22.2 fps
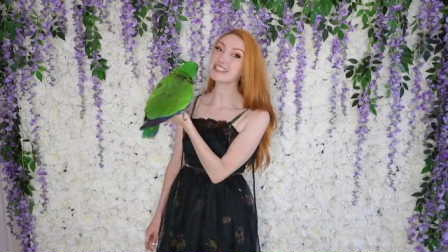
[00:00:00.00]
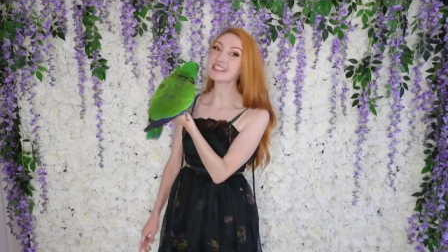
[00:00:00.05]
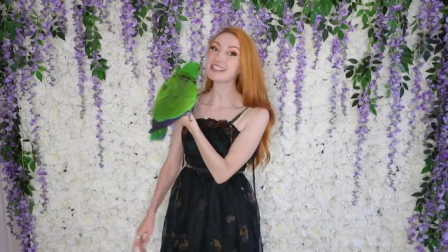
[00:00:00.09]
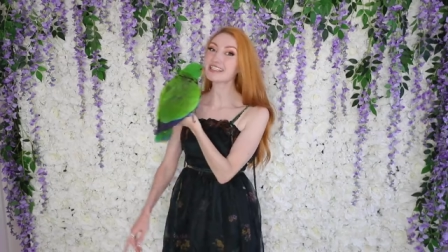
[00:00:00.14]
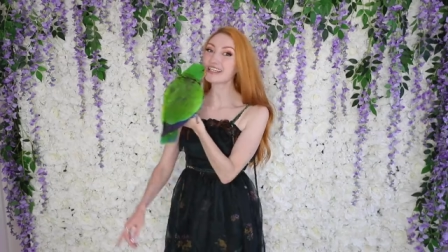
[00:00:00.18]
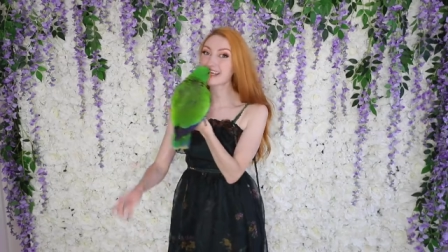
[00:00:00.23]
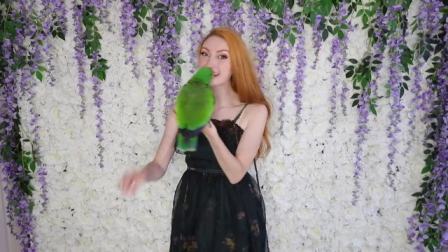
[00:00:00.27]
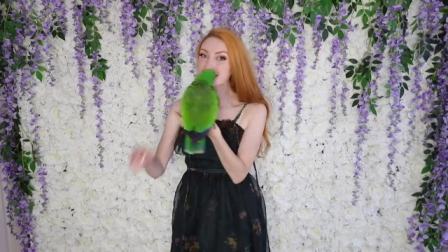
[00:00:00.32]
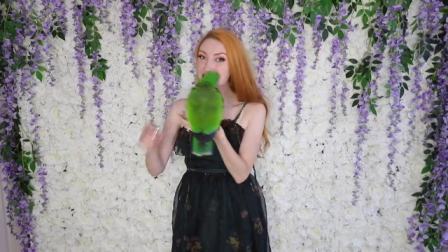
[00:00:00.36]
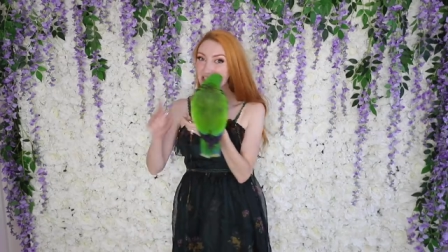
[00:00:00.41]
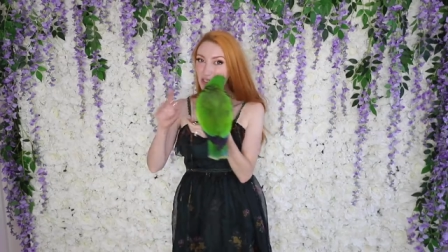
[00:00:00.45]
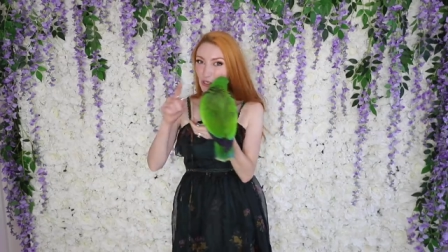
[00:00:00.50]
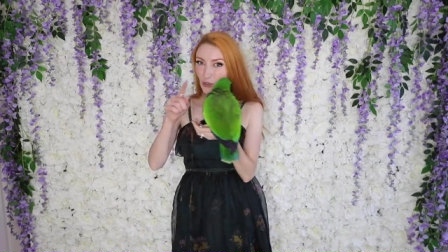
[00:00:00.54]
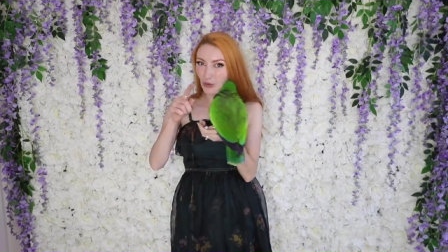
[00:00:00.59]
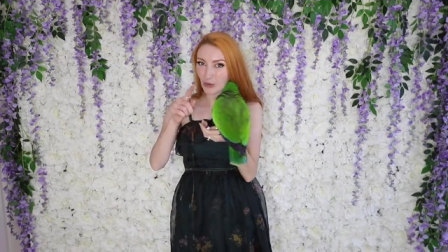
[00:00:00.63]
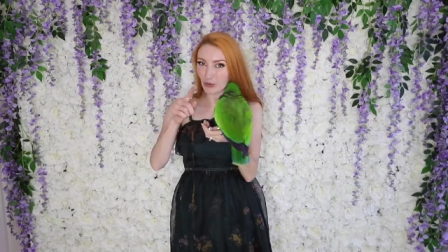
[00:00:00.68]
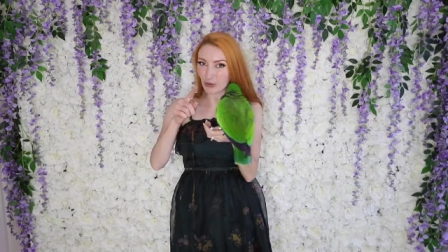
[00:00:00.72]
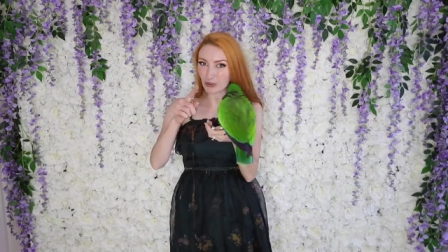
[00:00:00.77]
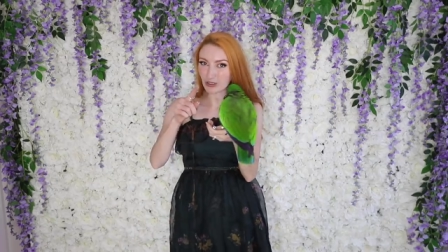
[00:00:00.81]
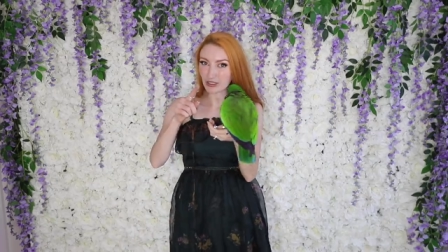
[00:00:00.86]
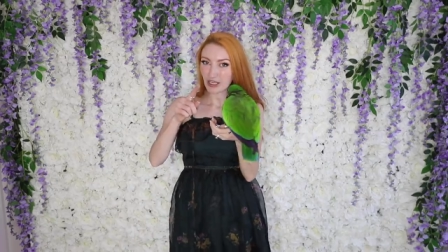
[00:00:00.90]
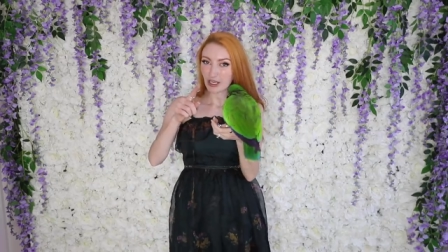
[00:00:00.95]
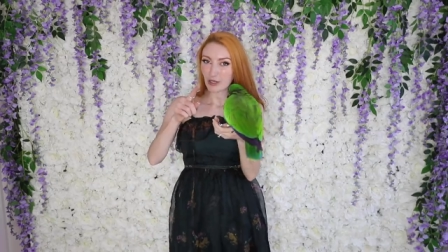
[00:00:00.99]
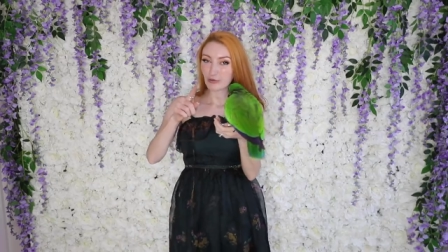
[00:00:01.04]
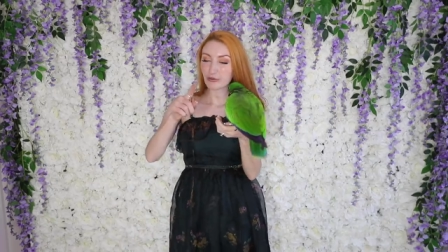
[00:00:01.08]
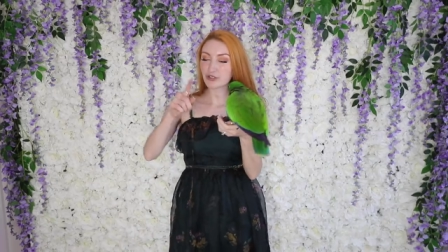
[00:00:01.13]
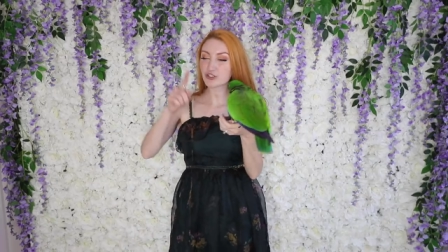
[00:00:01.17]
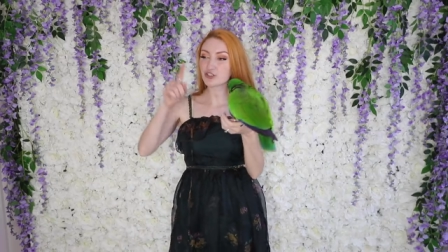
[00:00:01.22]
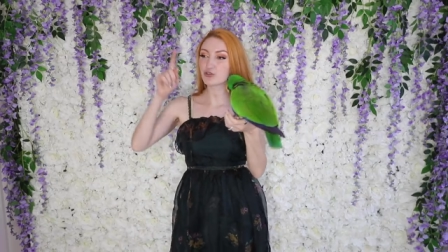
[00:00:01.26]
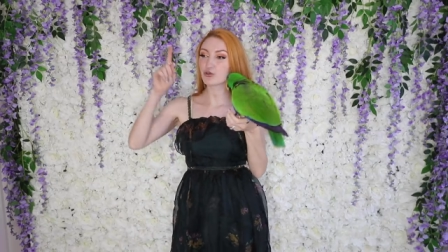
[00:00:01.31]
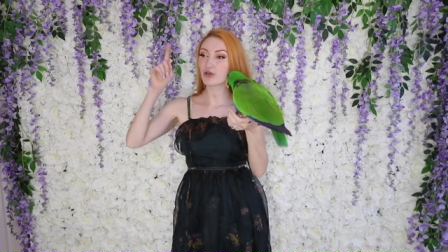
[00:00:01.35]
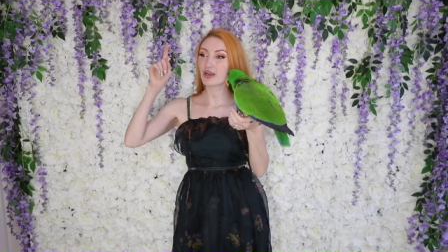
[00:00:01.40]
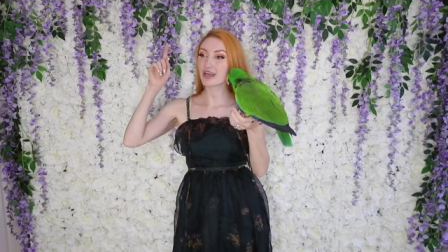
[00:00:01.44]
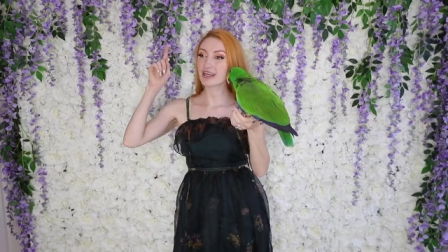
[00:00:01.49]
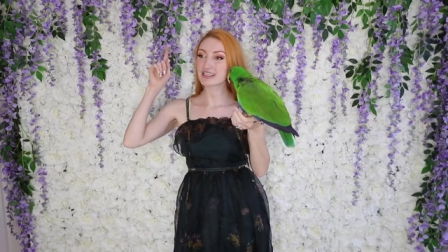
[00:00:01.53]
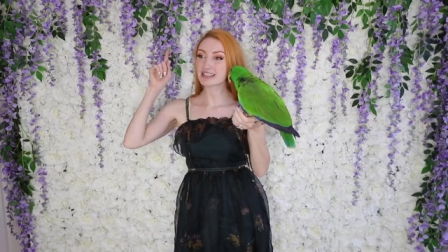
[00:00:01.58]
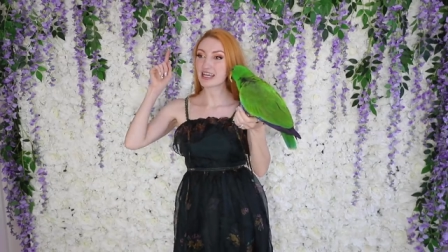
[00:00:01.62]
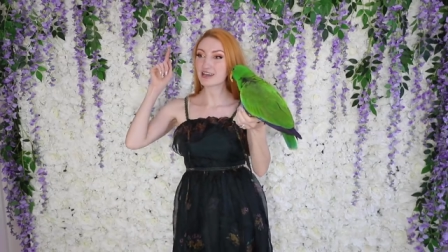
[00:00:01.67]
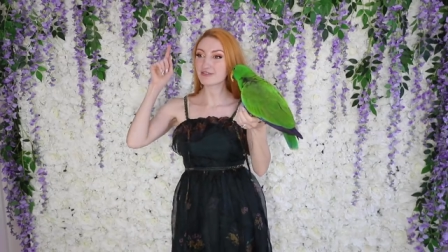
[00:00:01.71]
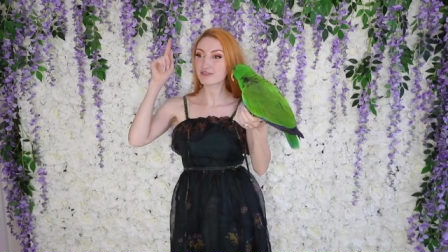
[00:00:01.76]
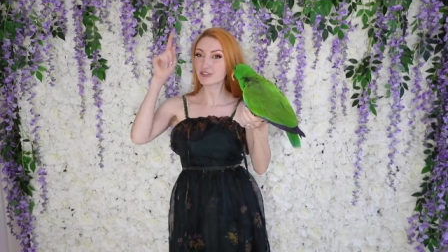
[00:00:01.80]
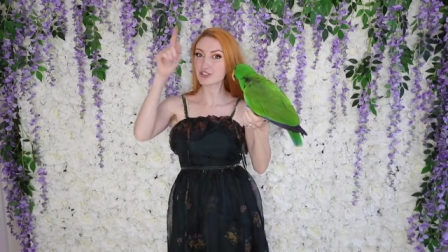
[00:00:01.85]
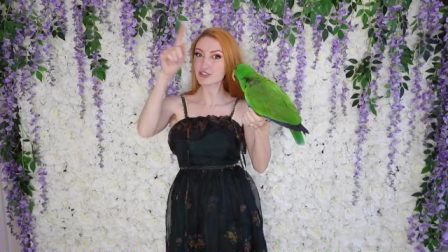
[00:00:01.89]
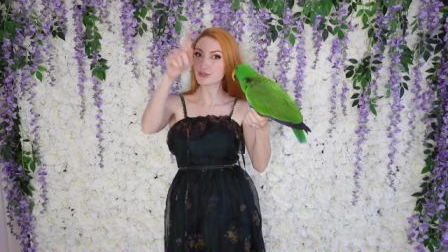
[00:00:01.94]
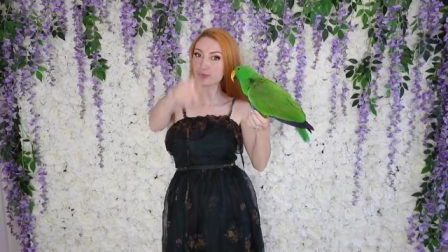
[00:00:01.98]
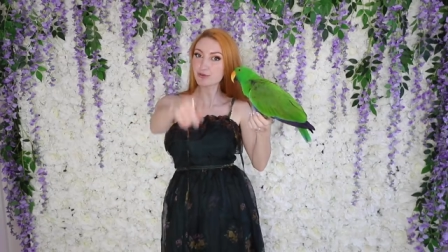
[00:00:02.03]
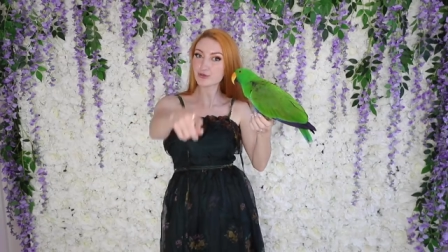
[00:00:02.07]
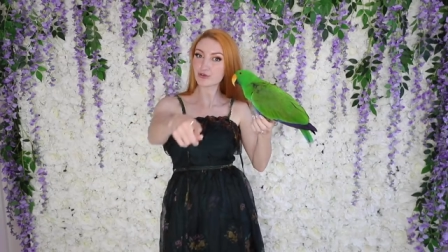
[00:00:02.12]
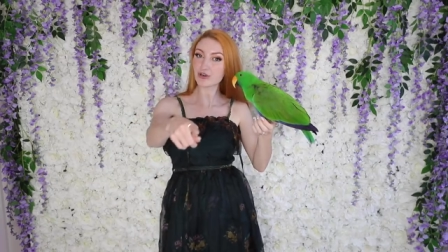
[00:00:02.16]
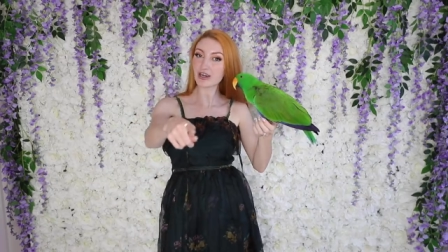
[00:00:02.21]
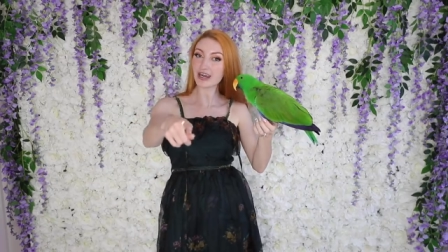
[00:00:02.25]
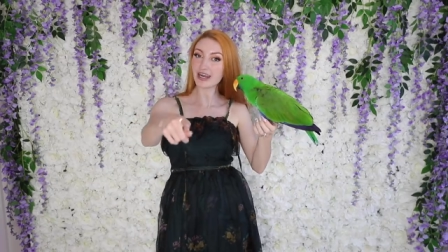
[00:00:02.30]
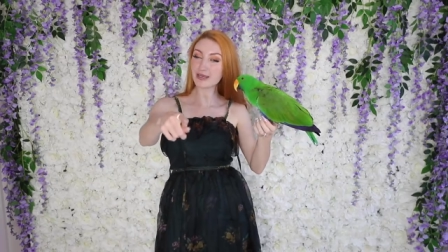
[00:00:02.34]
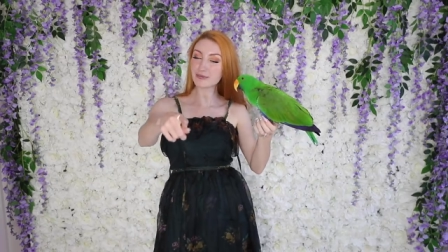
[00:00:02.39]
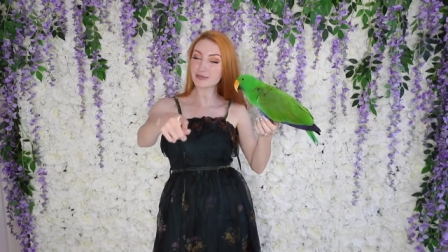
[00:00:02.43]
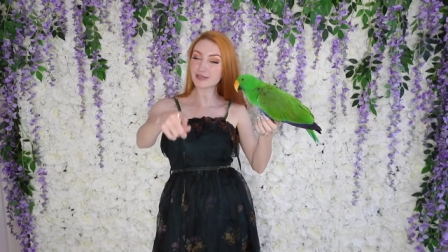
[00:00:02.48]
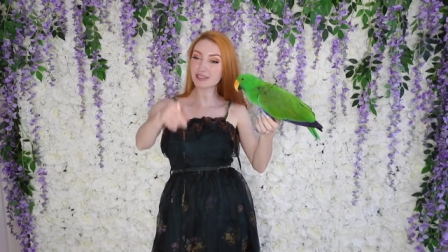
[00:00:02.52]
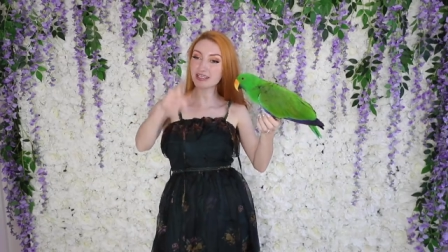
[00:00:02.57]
in the next haul, which you guys have to subscribe